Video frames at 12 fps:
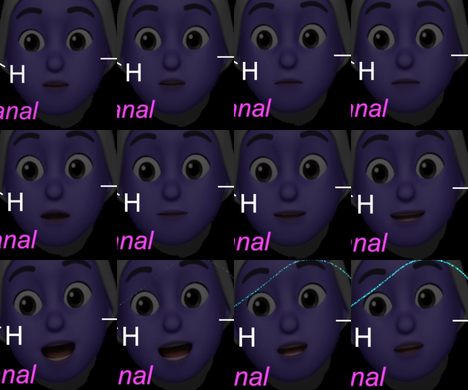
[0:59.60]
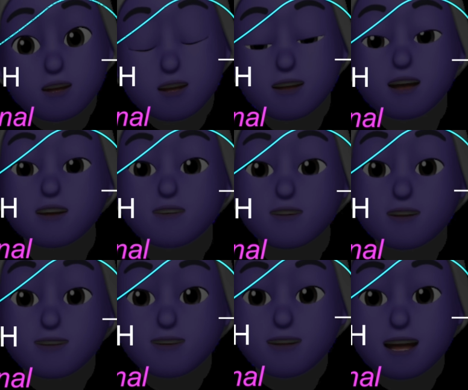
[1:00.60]
For methanal,
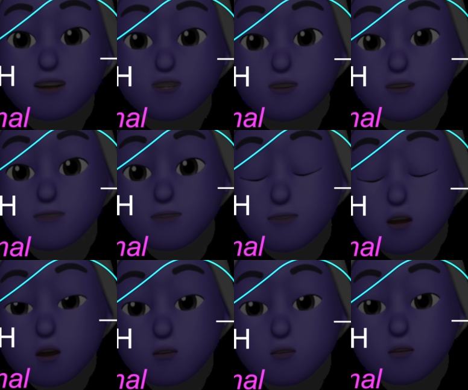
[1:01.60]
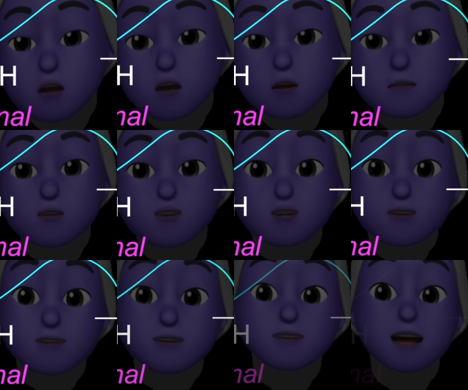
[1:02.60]
this electron flow
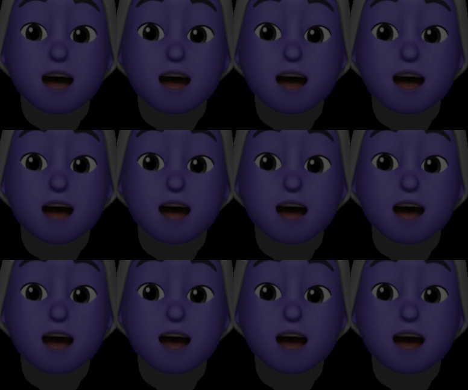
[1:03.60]
produces an